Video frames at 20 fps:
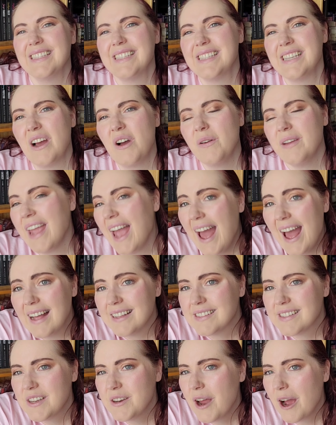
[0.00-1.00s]
So yeah,
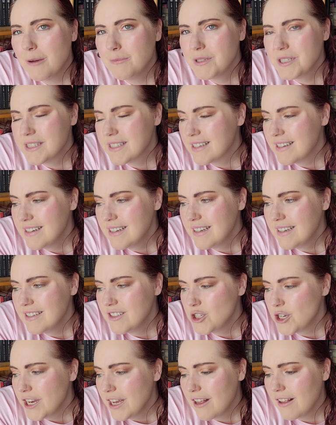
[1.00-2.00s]
so now I'm just gonna
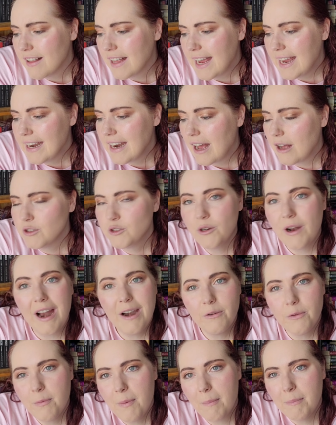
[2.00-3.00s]
chill and I'll try
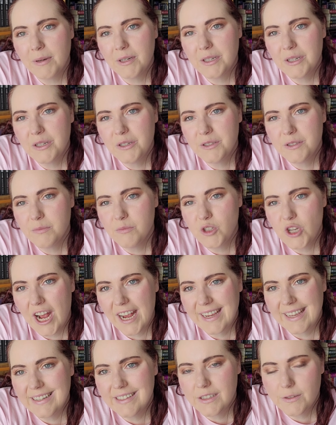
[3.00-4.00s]
to remember to do some
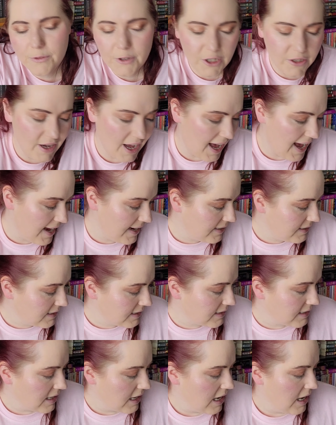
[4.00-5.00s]
check-ins for you
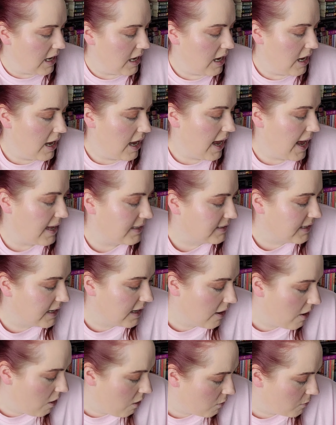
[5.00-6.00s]
guys as I
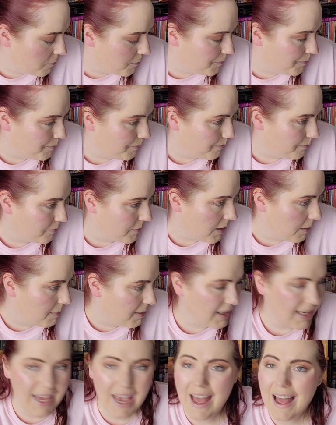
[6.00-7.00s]
go.
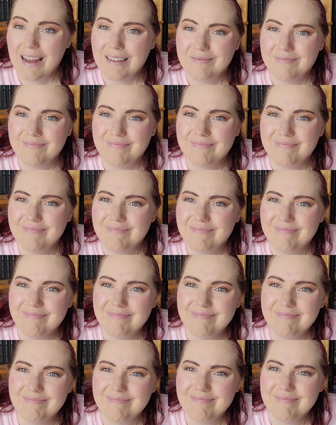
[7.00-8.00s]
But yeah,
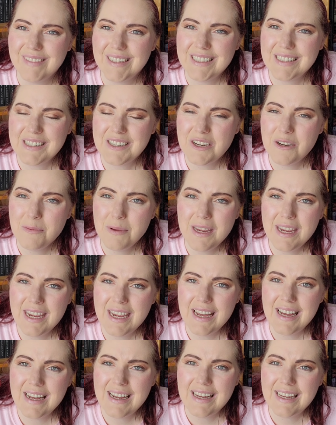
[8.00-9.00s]
it's gonna
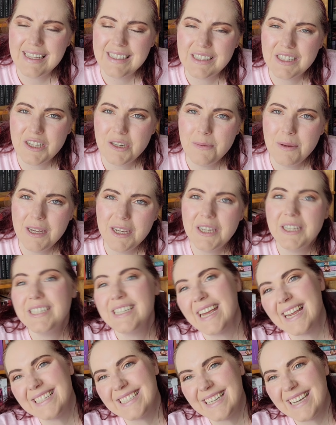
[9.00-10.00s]
be uh, it's gonna be a good
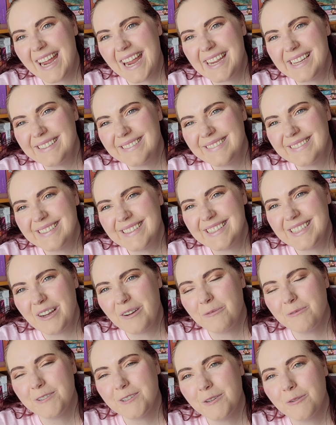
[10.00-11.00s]
day today.
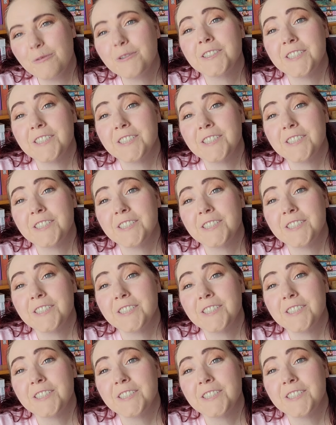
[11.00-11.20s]
So we'll